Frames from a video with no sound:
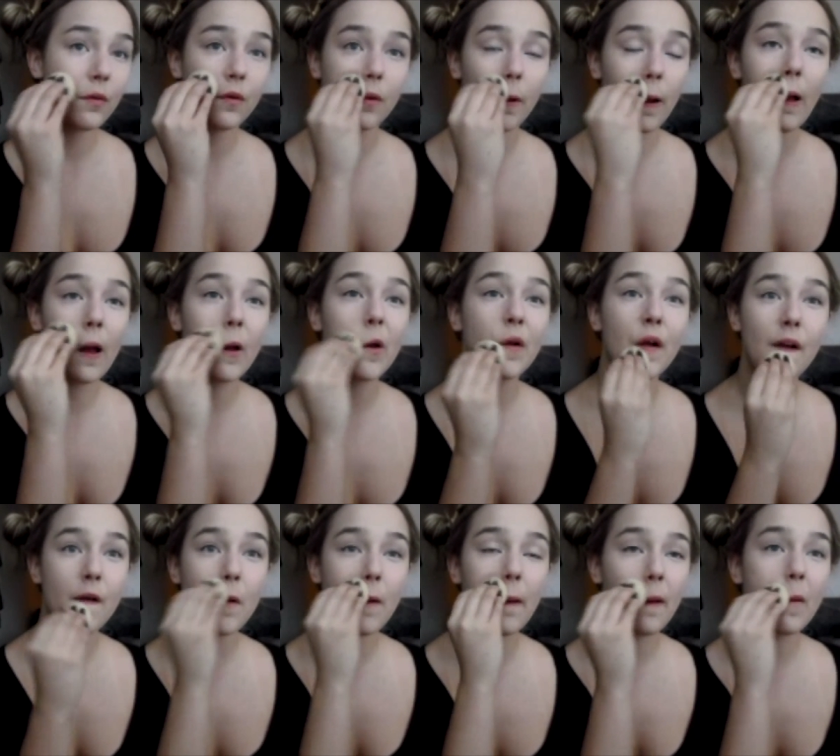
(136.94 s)
just on the
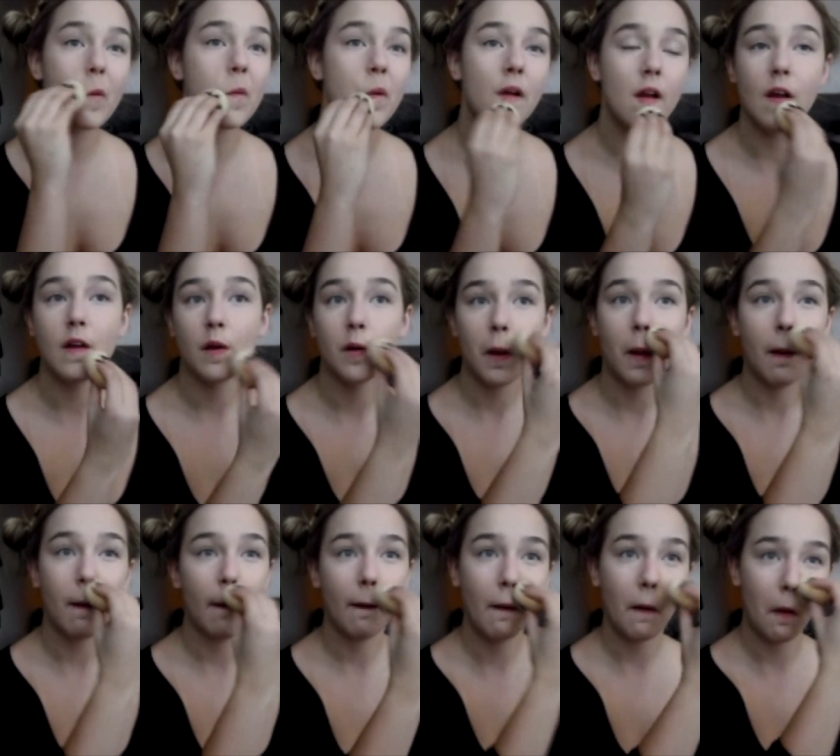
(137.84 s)
bottom of my cheeks
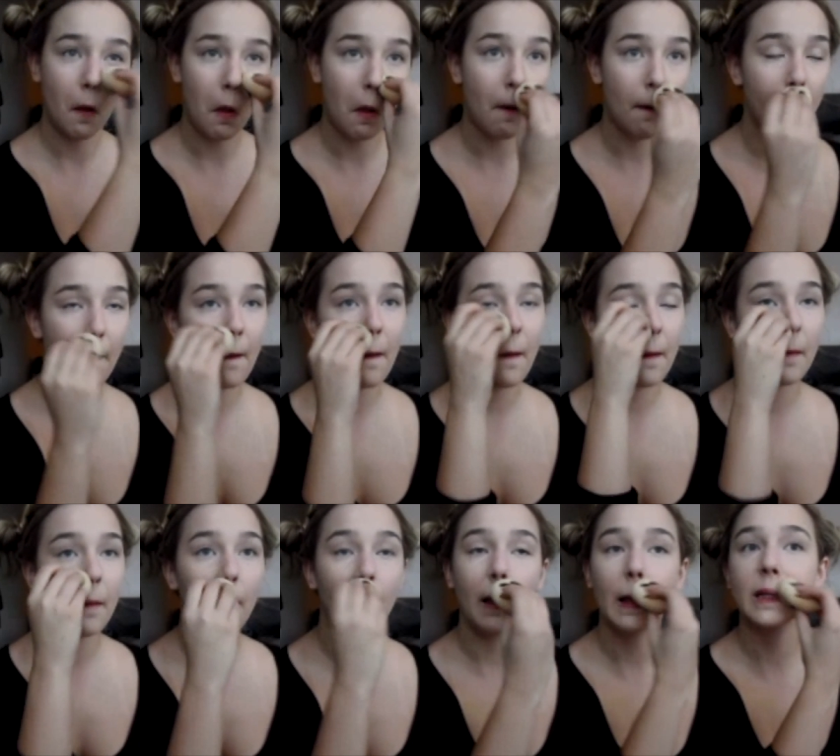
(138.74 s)
there.
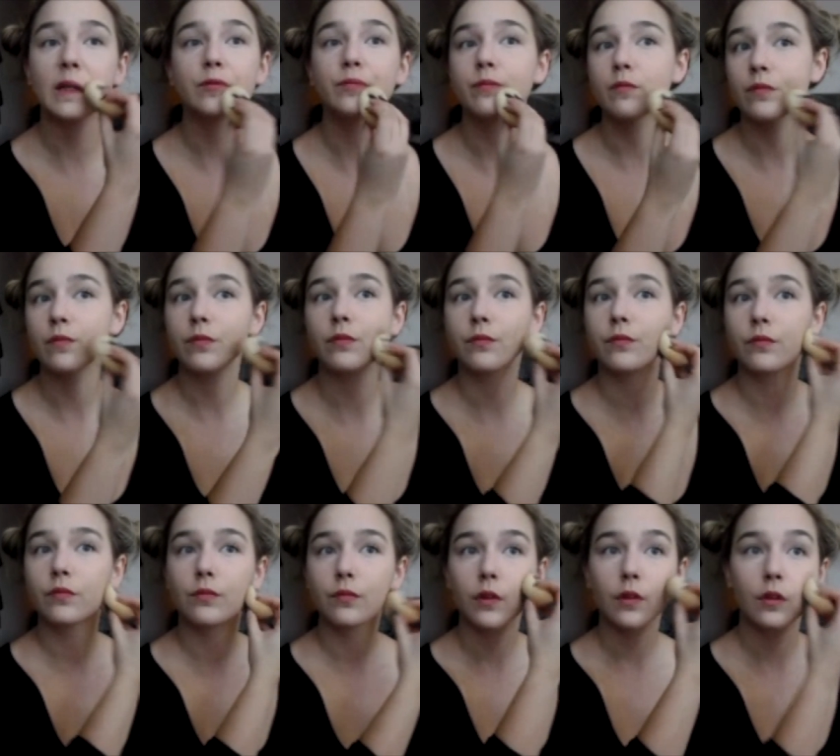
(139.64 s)
And I go in
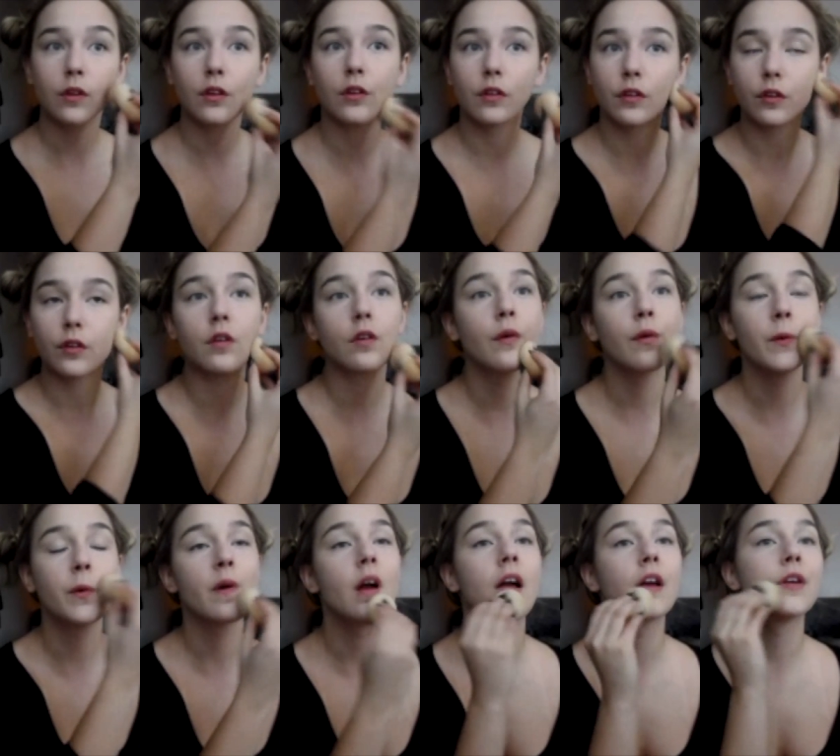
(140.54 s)
with my beauty blender
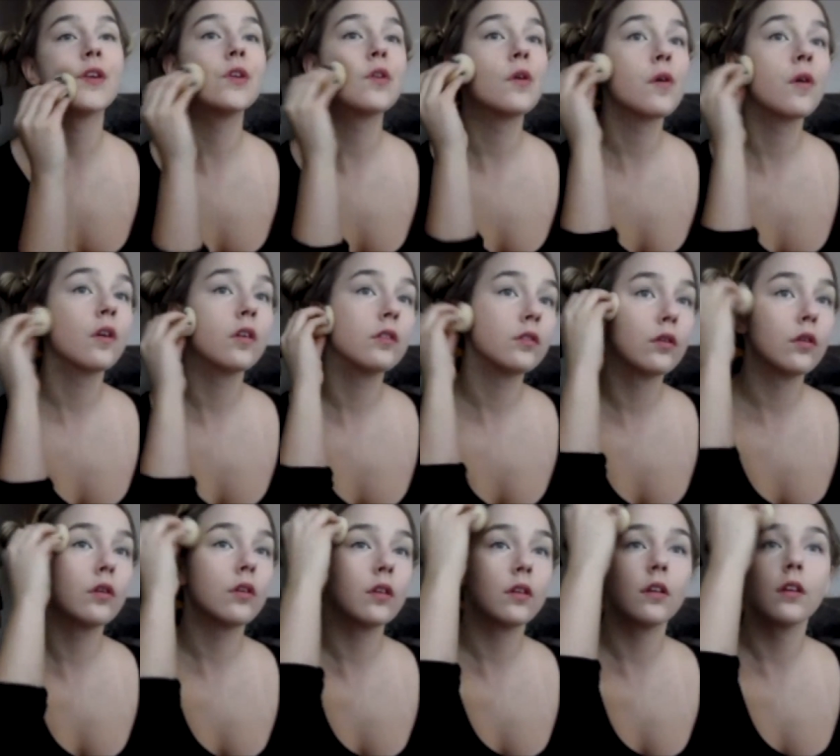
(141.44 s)
again, and I am
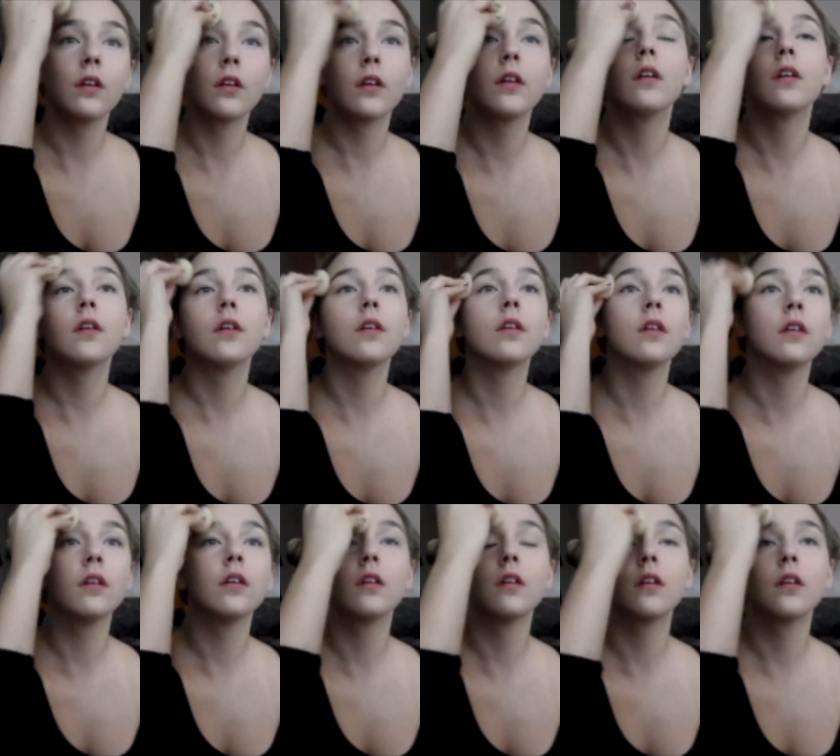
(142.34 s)
blending it
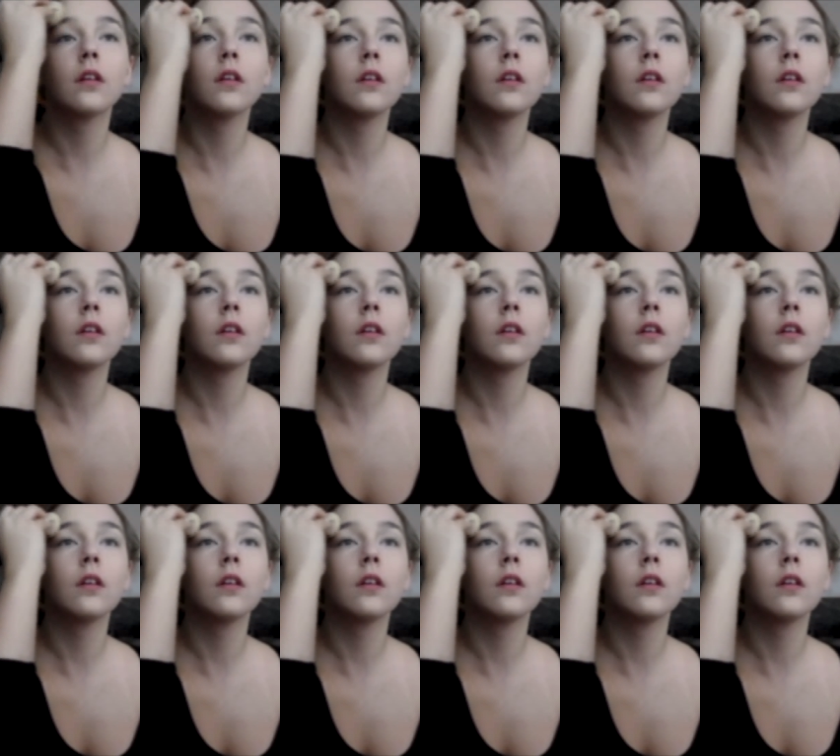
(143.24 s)
out.